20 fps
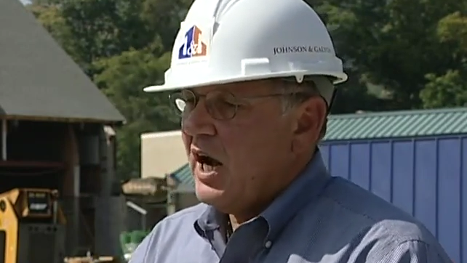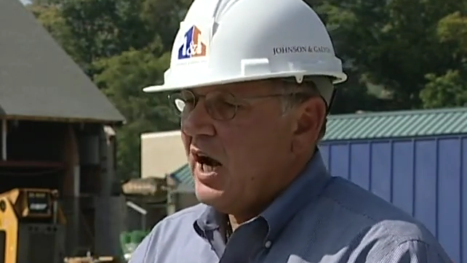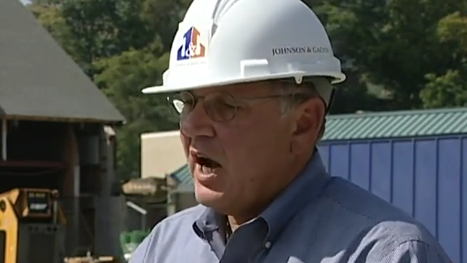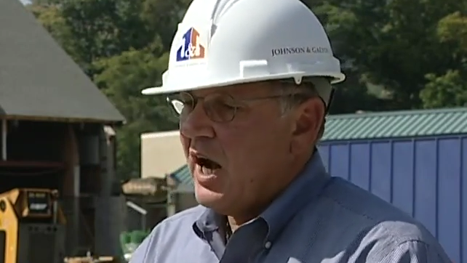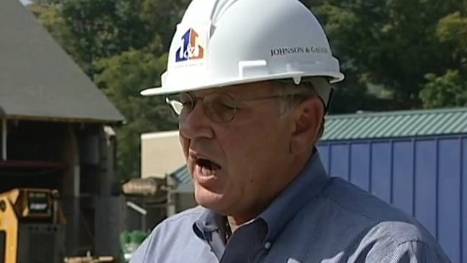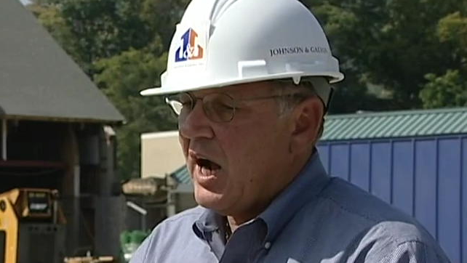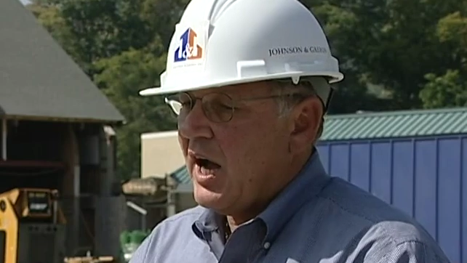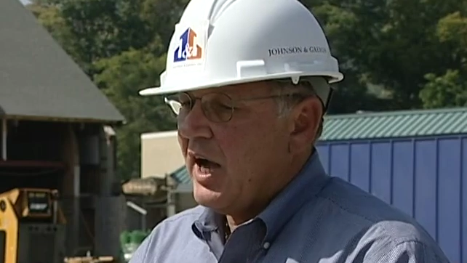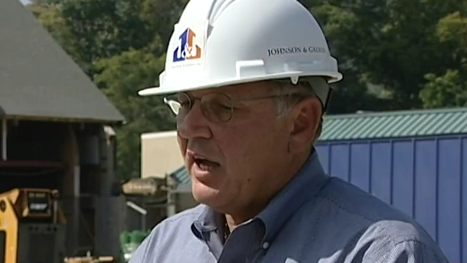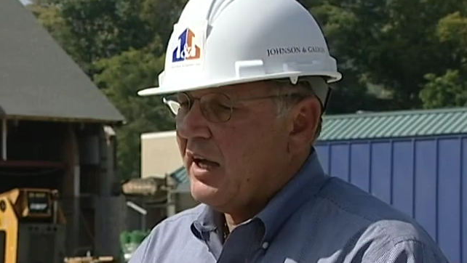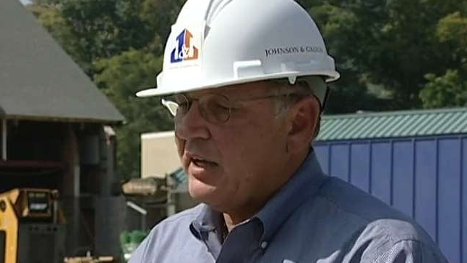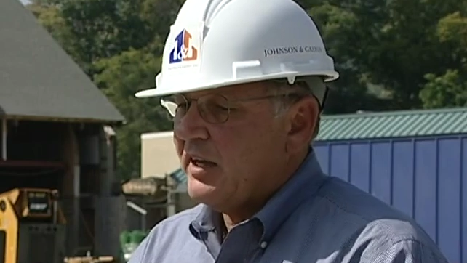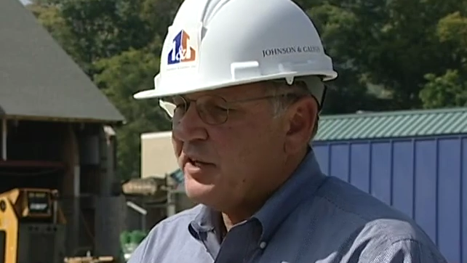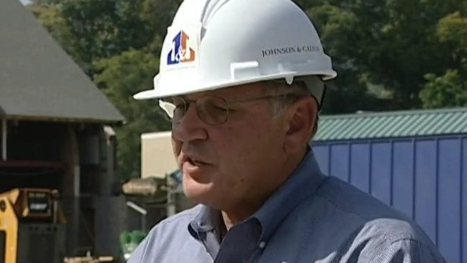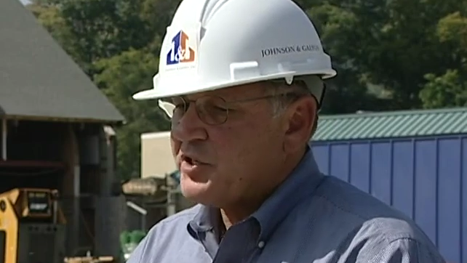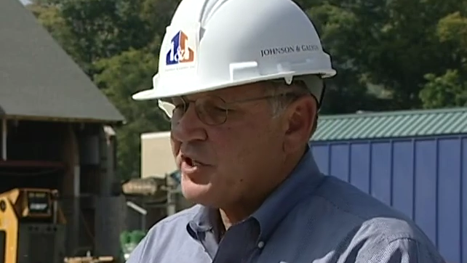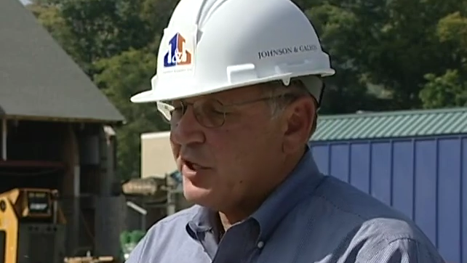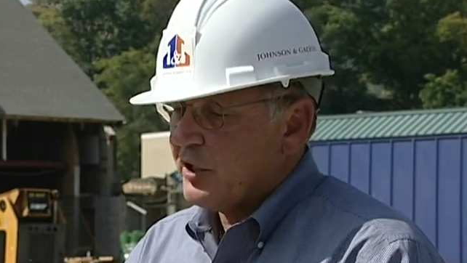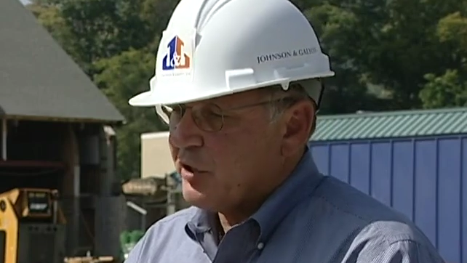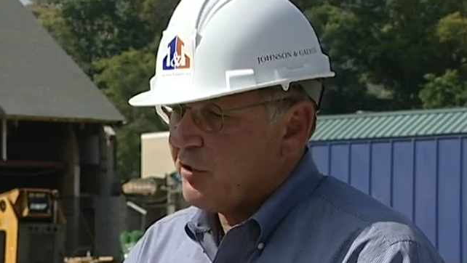uh,
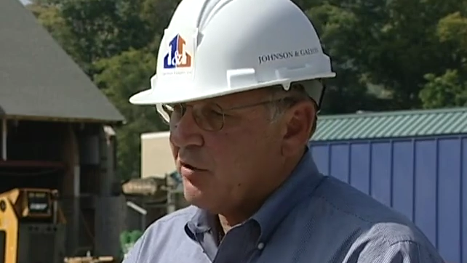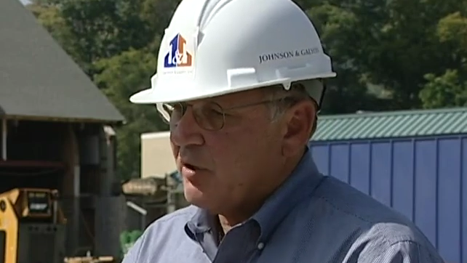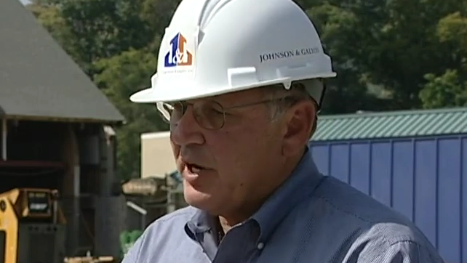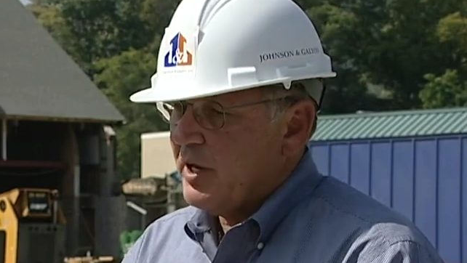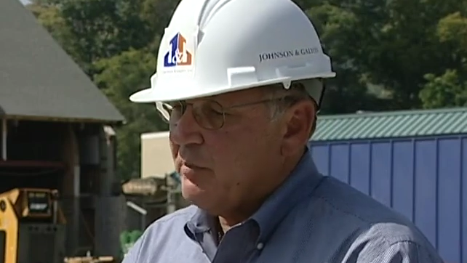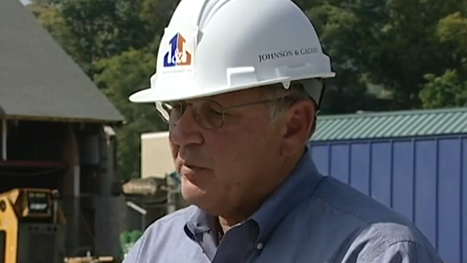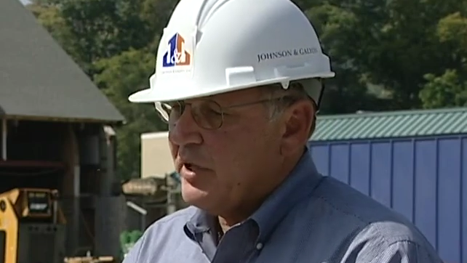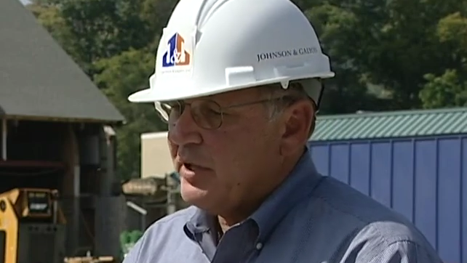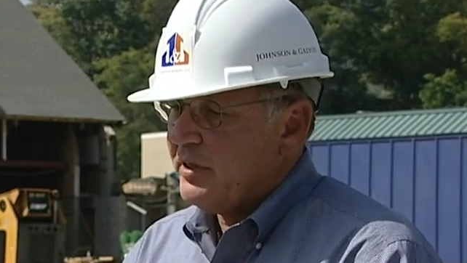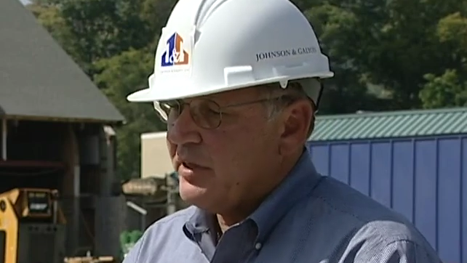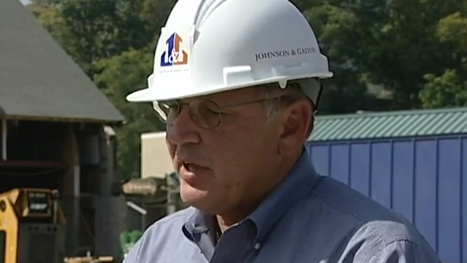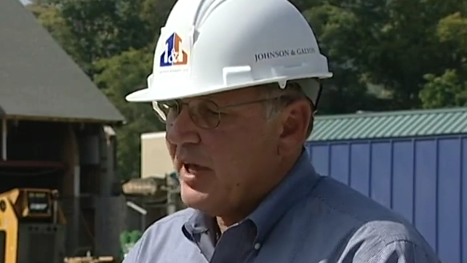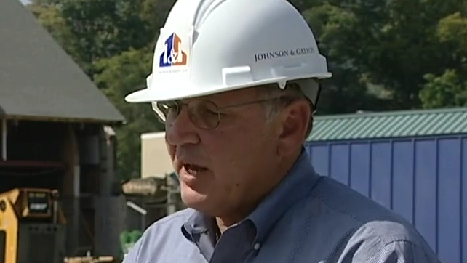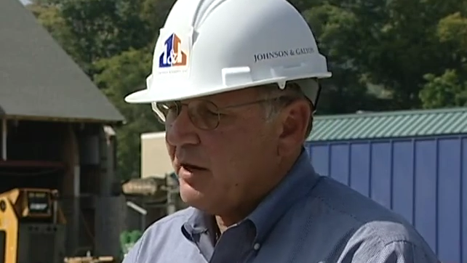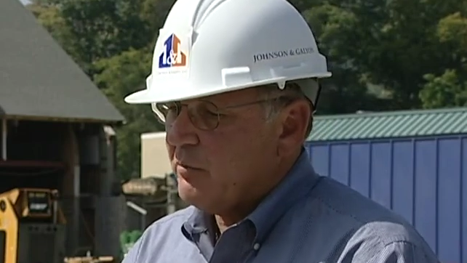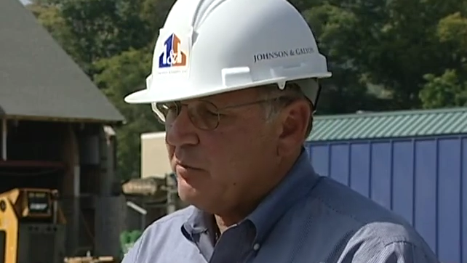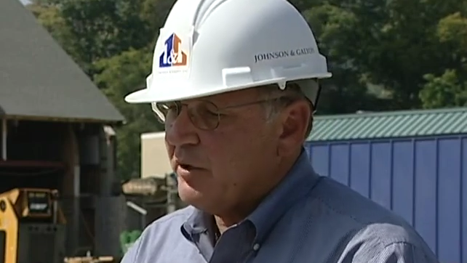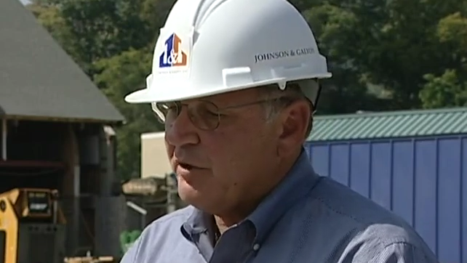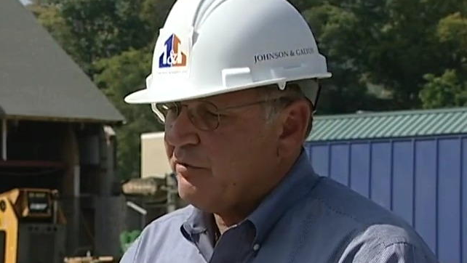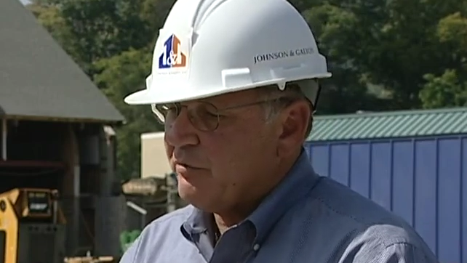is an agreement that
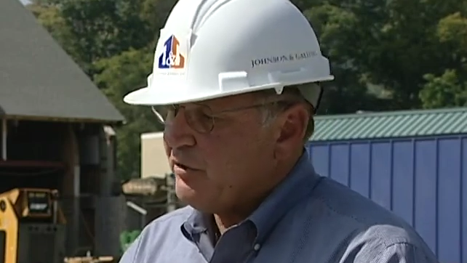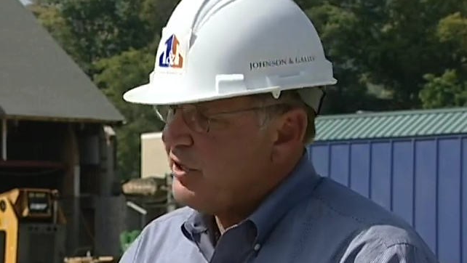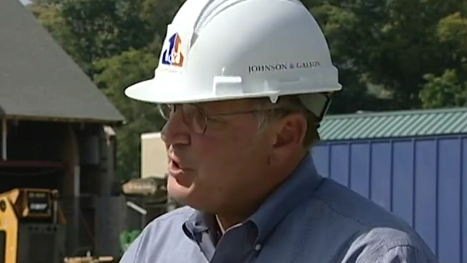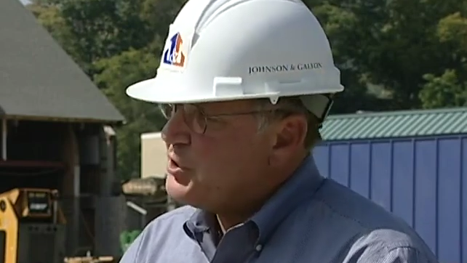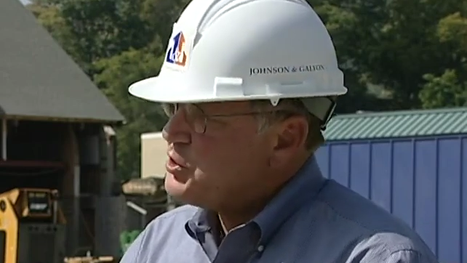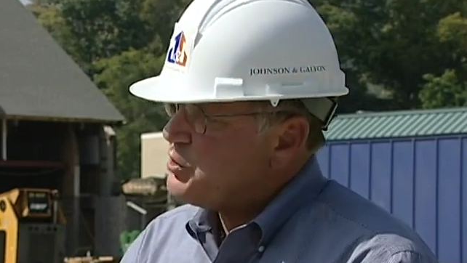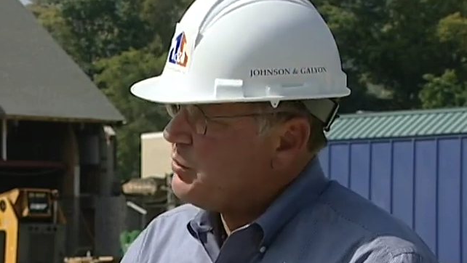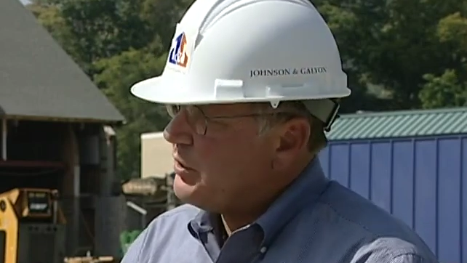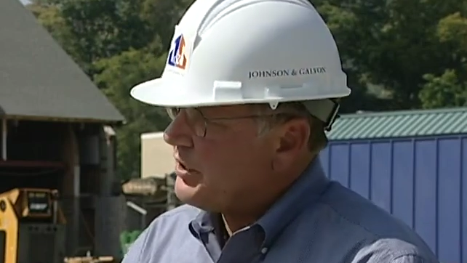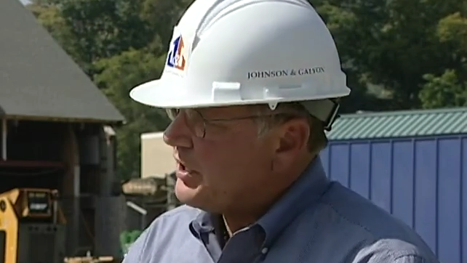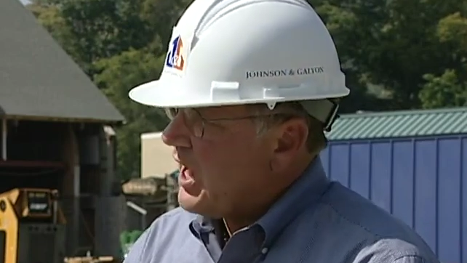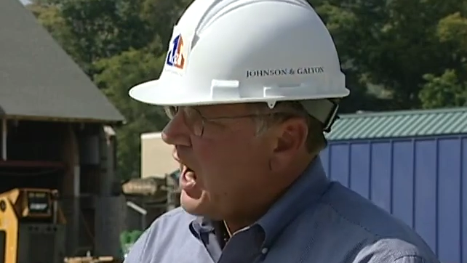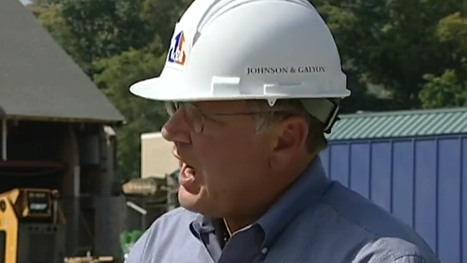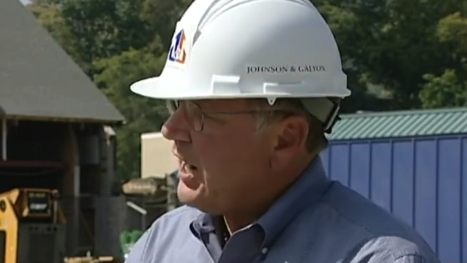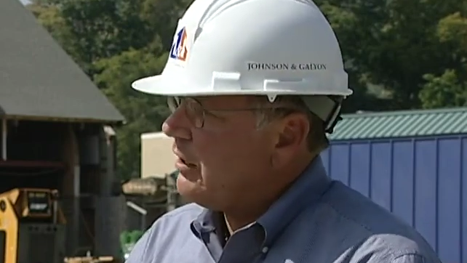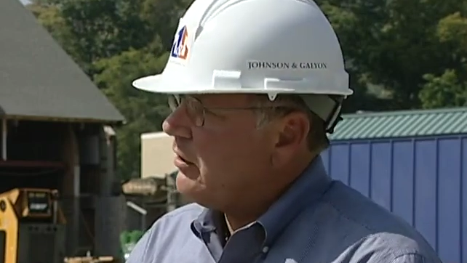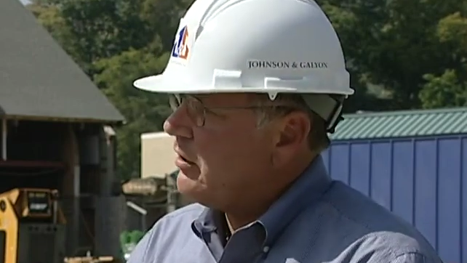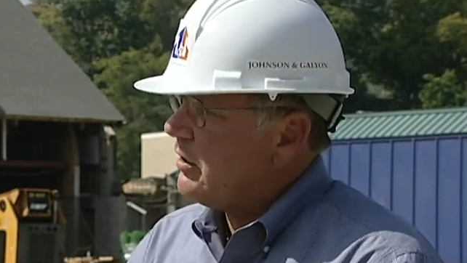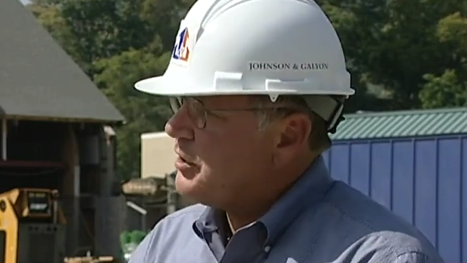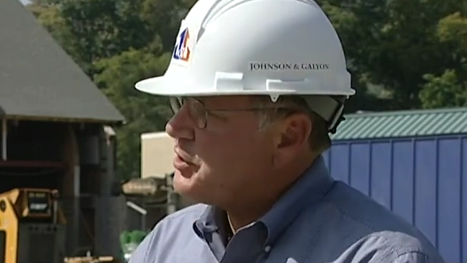we've reached with
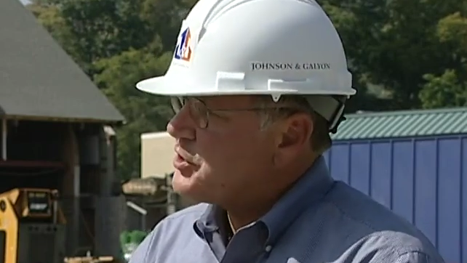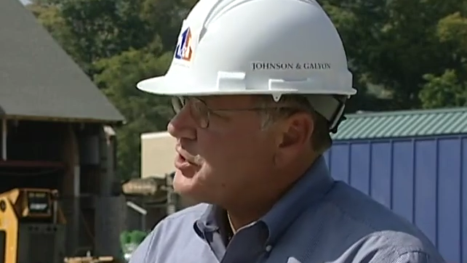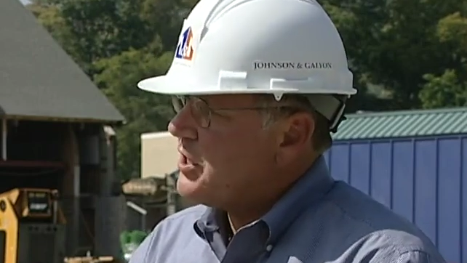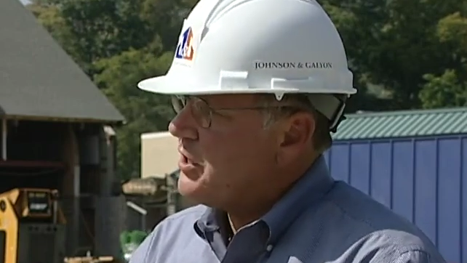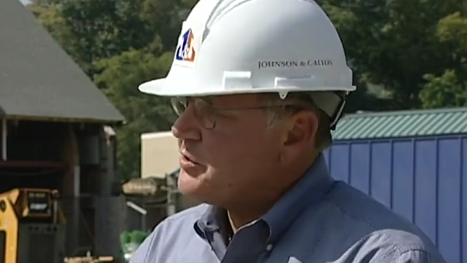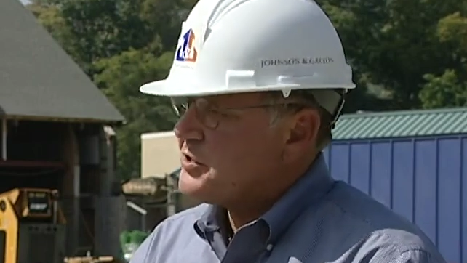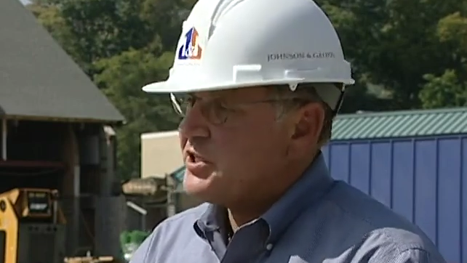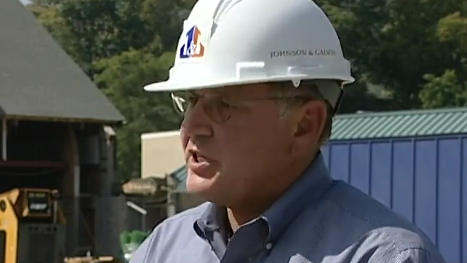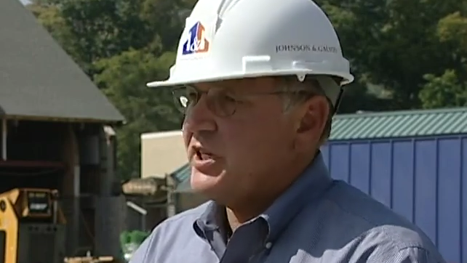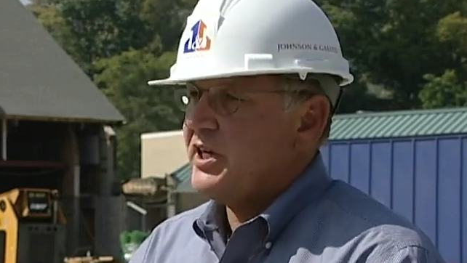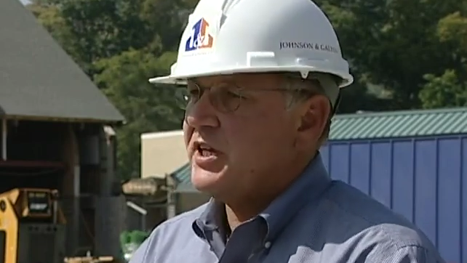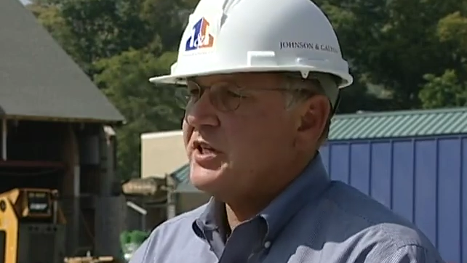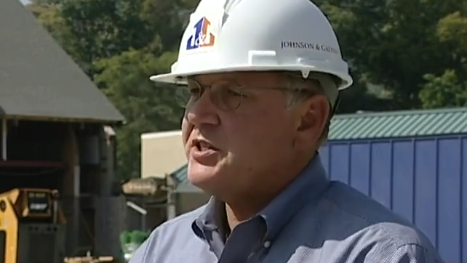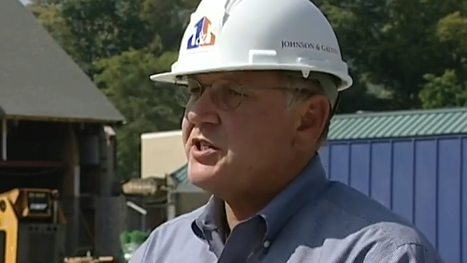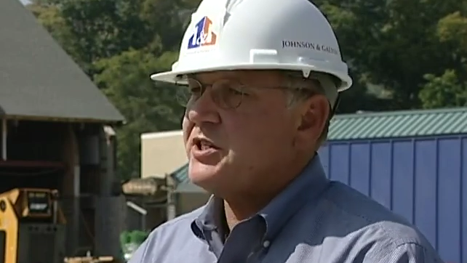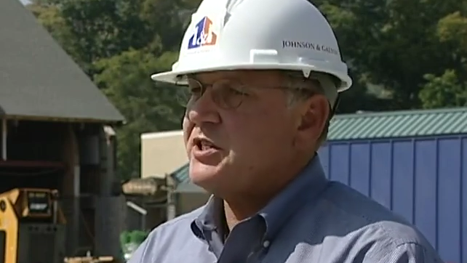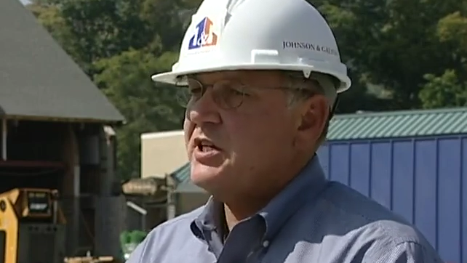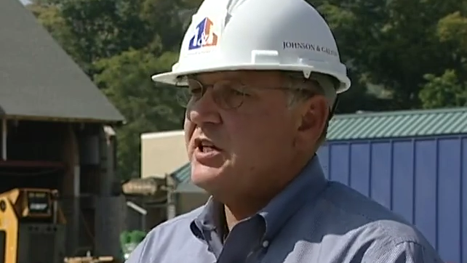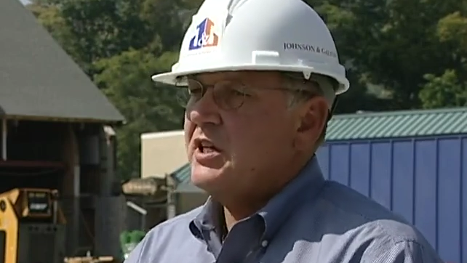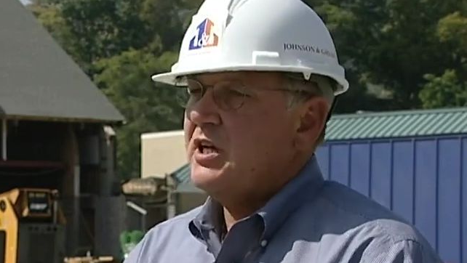Geiger and Associates.